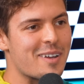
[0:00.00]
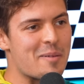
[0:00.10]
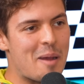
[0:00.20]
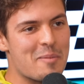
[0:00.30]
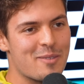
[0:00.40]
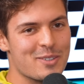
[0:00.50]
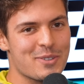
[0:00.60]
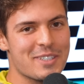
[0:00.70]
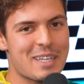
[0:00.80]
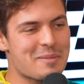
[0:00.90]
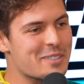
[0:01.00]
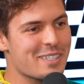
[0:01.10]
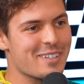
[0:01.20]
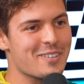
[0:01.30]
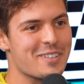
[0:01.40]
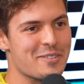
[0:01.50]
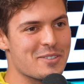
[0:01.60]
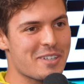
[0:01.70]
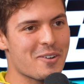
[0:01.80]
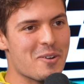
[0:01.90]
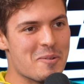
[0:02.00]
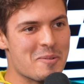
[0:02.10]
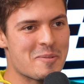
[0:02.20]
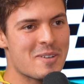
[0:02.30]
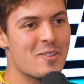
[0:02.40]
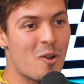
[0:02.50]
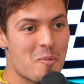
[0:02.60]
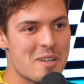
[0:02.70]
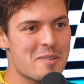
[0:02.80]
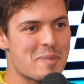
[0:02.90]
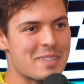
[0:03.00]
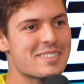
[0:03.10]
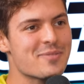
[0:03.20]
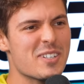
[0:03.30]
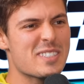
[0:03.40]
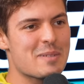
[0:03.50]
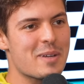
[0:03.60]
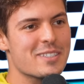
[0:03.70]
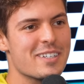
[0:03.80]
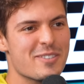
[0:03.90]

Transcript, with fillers: I'm nervous for this. I'm actually not nervous at all normally, but for this, I'm actually